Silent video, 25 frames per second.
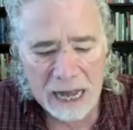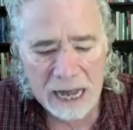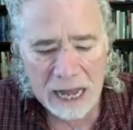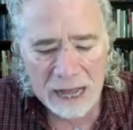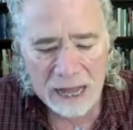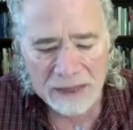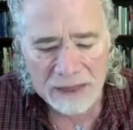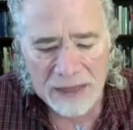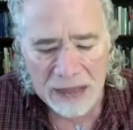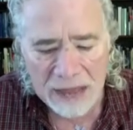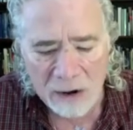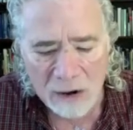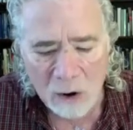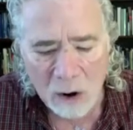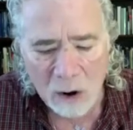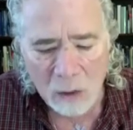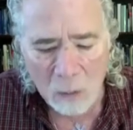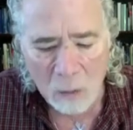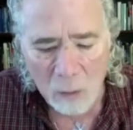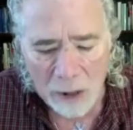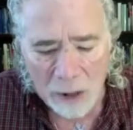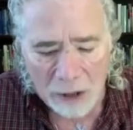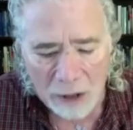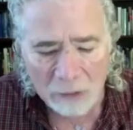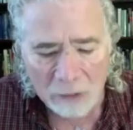that our
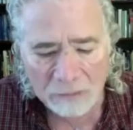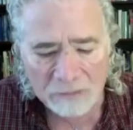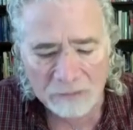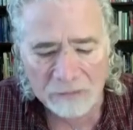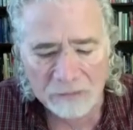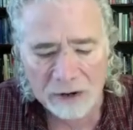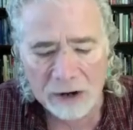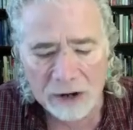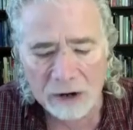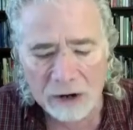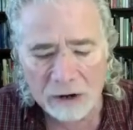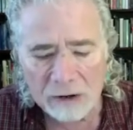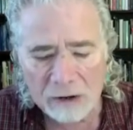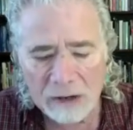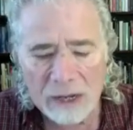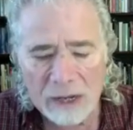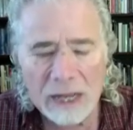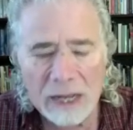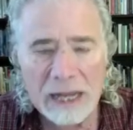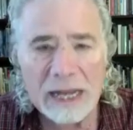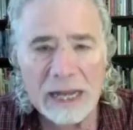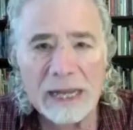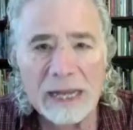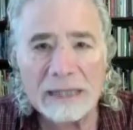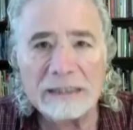welfare
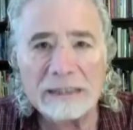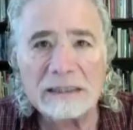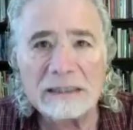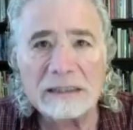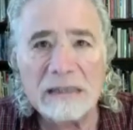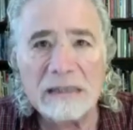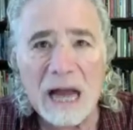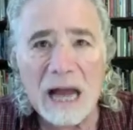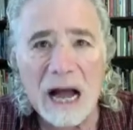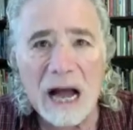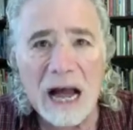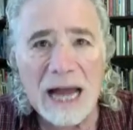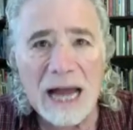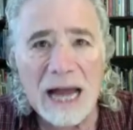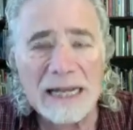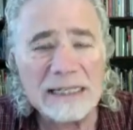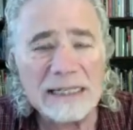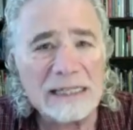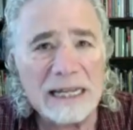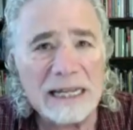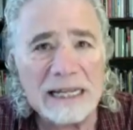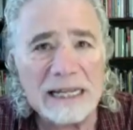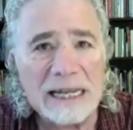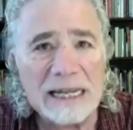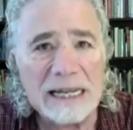is tied
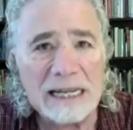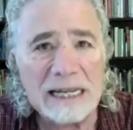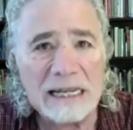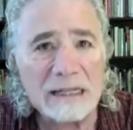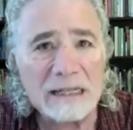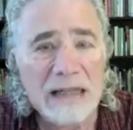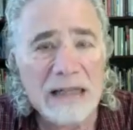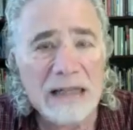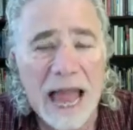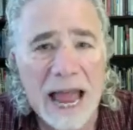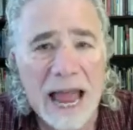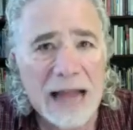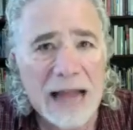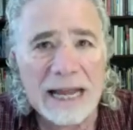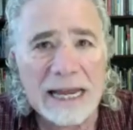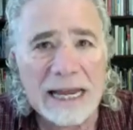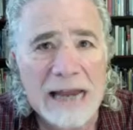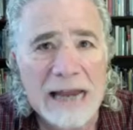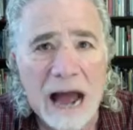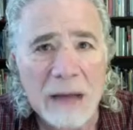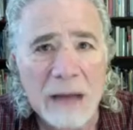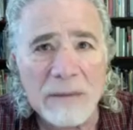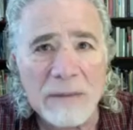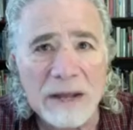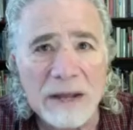to the
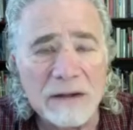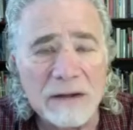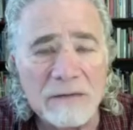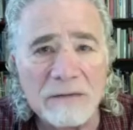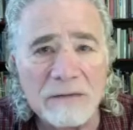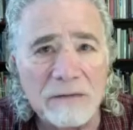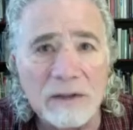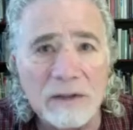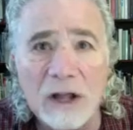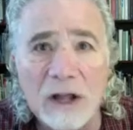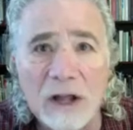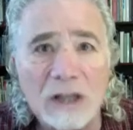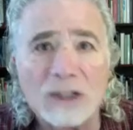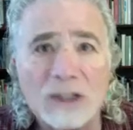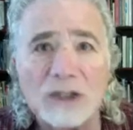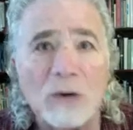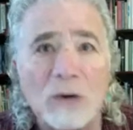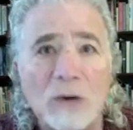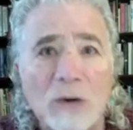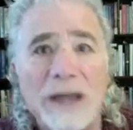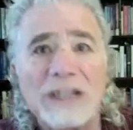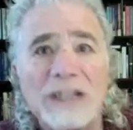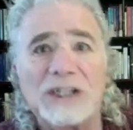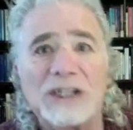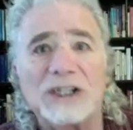economic
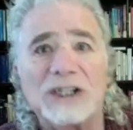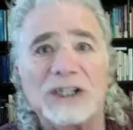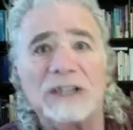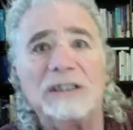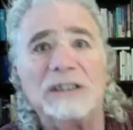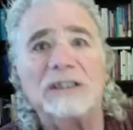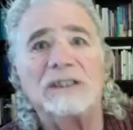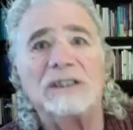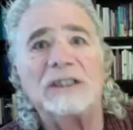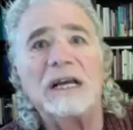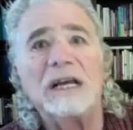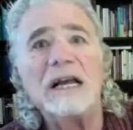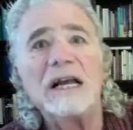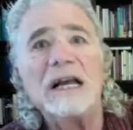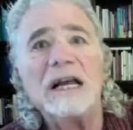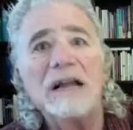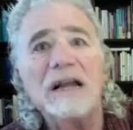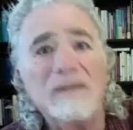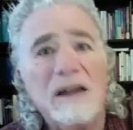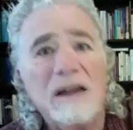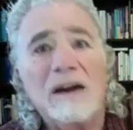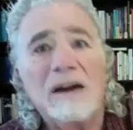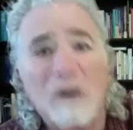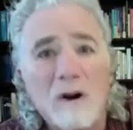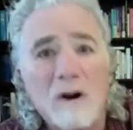fluctuations
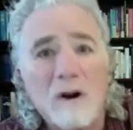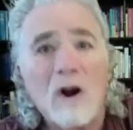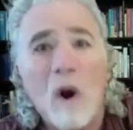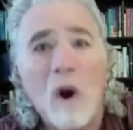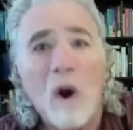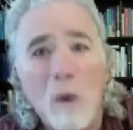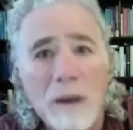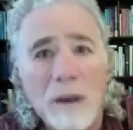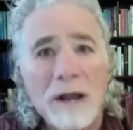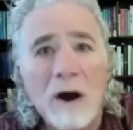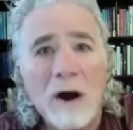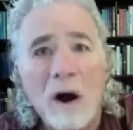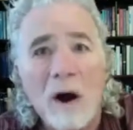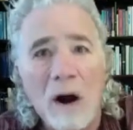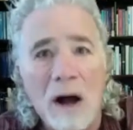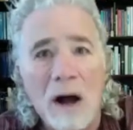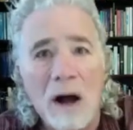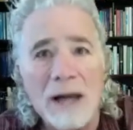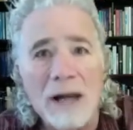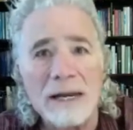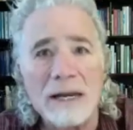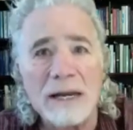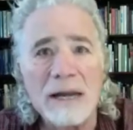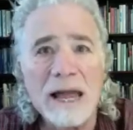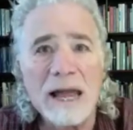that are going
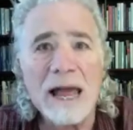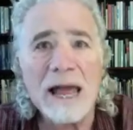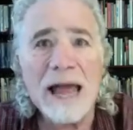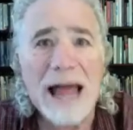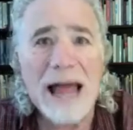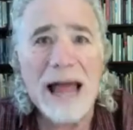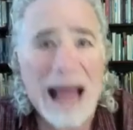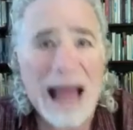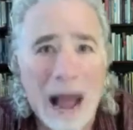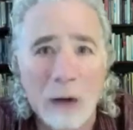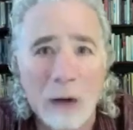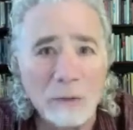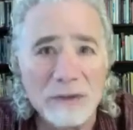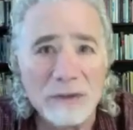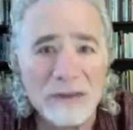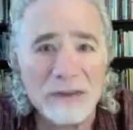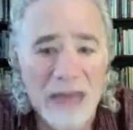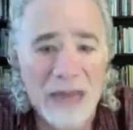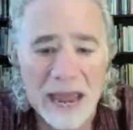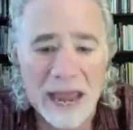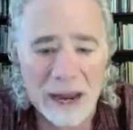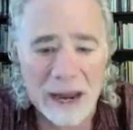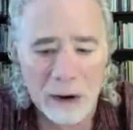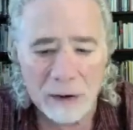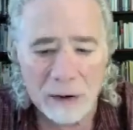on out
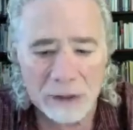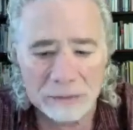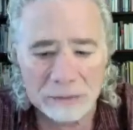there.